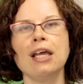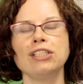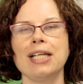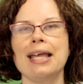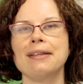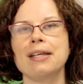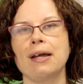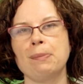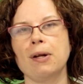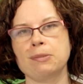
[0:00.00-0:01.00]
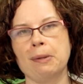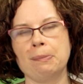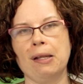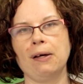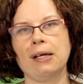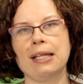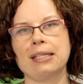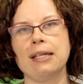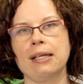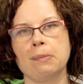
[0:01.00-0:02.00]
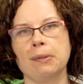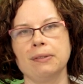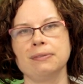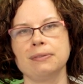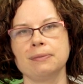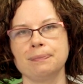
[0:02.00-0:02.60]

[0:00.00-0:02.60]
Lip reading: check out the iProspect blog at the link above.